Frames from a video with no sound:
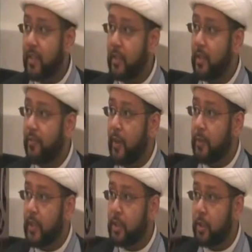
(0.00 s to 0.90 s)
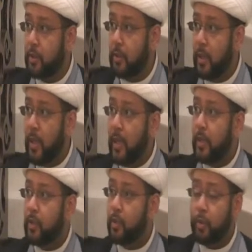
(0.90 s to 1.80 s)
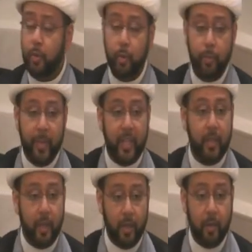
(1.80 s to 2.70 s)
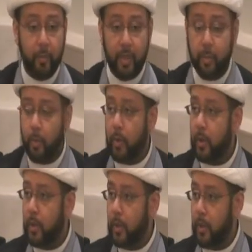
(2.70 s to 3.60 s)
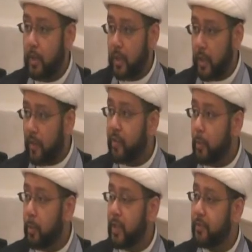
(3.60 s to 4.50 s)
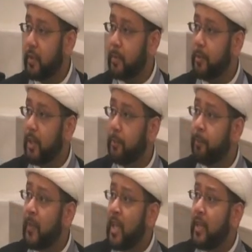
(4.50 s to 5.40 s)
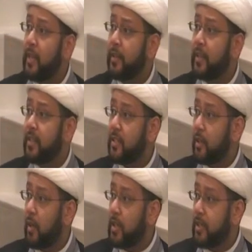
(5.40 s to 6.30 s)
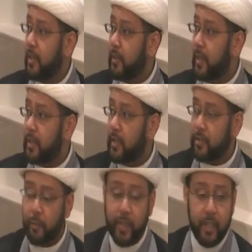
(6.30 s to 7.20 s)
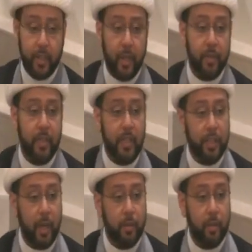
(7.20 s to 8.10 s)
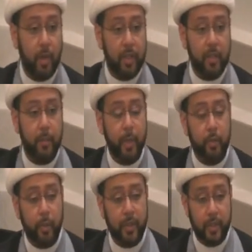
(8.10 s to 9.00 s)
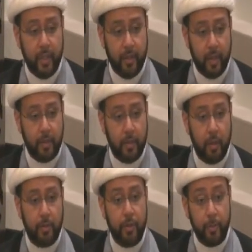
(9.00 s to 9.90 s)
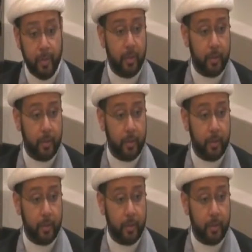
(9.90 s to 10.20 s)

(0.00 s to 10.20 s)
in the foundation to make it a much more comfortable place for them to be. This is the cost that it takes us for each house. Each house costs about $28,000 to build.